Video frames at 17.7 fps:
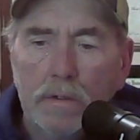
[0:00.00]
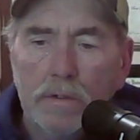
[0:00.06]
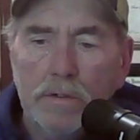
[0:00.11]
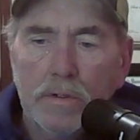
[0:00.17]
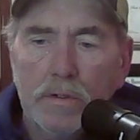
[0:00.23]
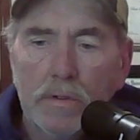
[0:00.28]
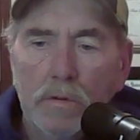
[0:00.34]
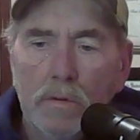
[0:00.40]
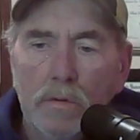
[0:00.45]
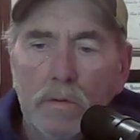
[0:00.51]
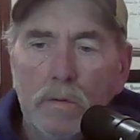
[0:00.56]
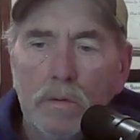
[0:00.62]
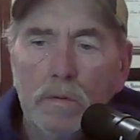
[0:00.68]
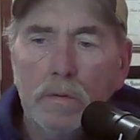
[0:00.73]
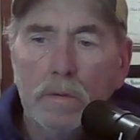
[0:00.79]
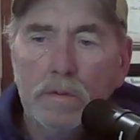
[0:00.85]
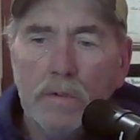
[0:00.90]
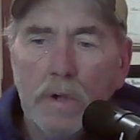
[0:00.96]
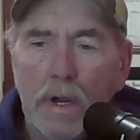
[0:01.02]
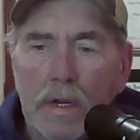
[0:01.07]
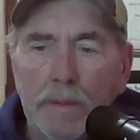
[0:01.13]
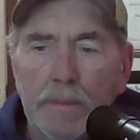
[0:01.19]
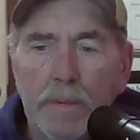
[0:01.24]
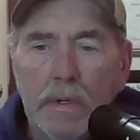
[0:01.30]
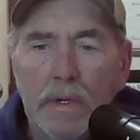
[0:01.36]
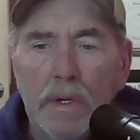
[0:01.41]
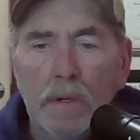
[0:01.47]
to trying to
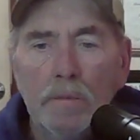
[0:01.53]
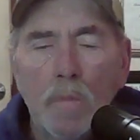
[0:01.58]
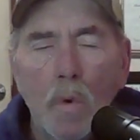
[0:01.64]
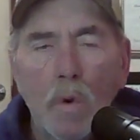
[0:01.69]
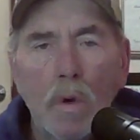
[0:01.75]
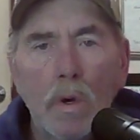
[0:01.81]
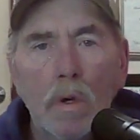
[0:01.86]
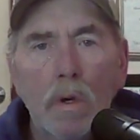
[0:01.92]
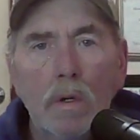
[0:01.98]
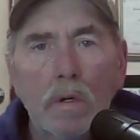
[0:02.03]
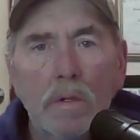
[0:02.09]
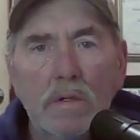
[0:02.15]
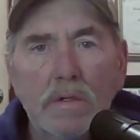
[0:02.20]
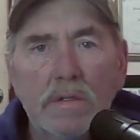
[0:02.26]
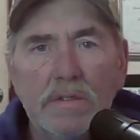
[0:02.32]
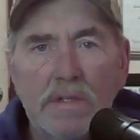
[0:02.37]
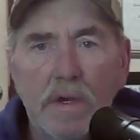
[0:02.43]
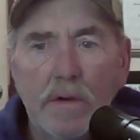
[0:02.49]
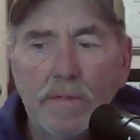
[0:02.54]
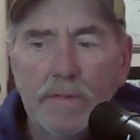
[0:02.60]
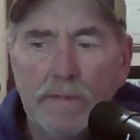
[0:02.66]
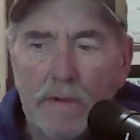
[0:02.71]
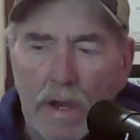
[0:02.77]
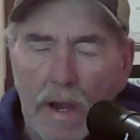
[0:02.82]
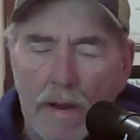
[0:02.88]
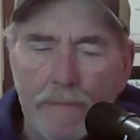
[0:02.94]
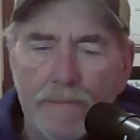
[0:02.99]
become more self
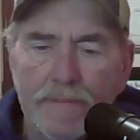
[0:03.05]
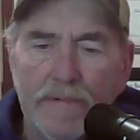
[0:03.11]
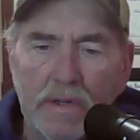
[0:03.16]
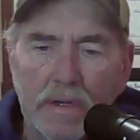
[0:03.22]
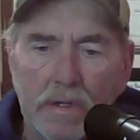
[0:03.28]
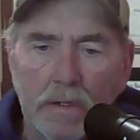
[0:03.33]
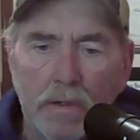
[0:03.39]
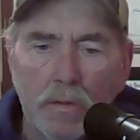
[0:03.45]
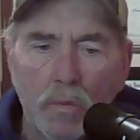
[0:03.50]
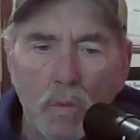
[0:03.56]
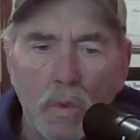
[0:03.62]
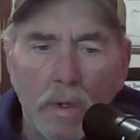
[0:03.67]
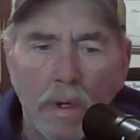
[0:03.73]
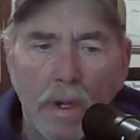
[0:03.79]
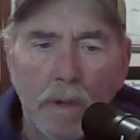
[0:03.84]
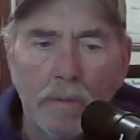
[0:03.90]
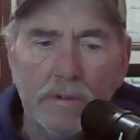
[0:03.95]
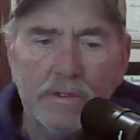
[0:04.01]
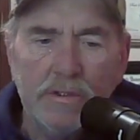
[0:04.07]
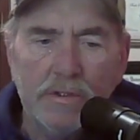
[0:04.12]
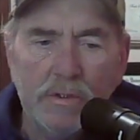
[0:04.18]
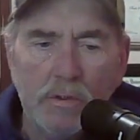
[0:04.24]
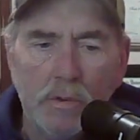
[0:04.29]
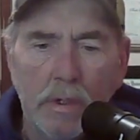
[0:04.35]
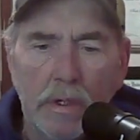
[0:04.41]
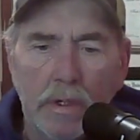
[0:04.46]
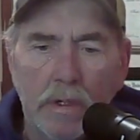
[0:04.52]
confident in what I was
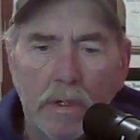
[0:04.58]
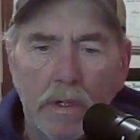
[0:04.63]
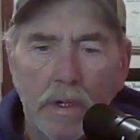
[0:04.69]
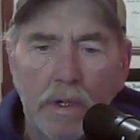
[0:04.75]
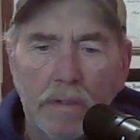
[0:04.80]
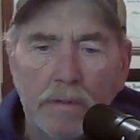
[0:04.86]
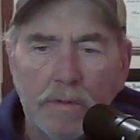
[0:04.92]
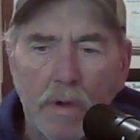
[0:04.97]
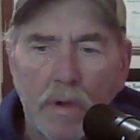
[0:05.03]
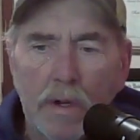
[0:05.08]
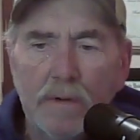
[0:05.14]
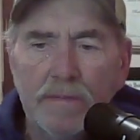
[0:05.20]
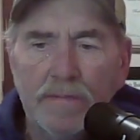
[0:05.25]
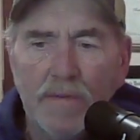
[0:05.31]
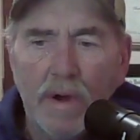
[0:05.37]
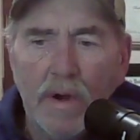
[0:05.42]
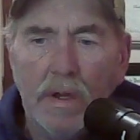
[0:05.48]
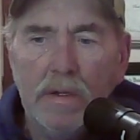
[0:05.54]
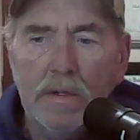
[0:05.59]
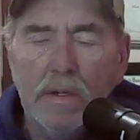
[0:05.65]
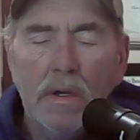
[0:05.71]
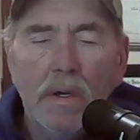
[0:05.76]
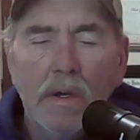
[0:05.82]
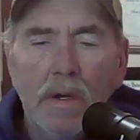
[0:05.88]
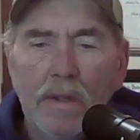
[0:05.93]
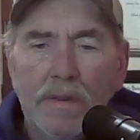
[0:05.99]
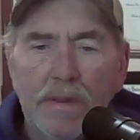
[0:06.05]
doing and trying to find
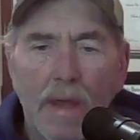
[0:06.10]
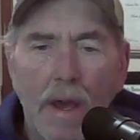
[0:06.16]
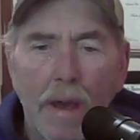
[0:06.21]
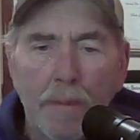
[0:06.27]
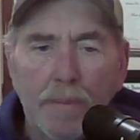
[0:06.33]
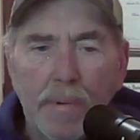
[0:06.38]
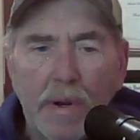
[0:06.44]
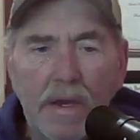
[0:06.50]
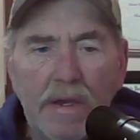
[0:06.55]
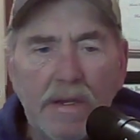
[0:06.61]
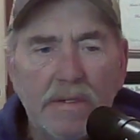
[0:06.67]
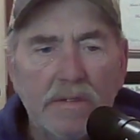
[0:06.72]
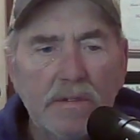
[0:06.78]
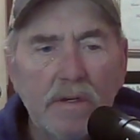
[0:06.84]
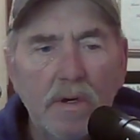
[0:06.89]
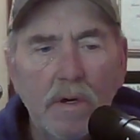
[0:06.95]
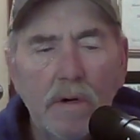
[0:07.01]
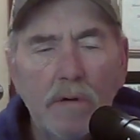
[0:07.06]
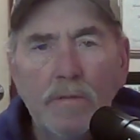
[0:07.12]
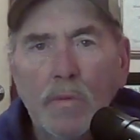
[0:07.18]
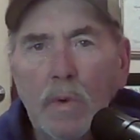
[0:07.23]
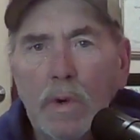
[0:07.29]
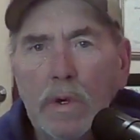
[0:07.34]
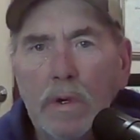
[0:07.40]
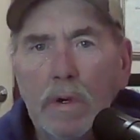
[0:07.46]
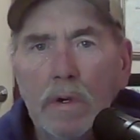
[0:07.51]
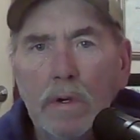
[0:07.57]
that place of
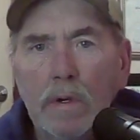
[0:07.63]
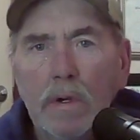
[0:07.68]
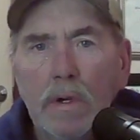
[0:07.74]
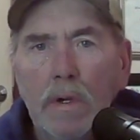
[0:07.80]
where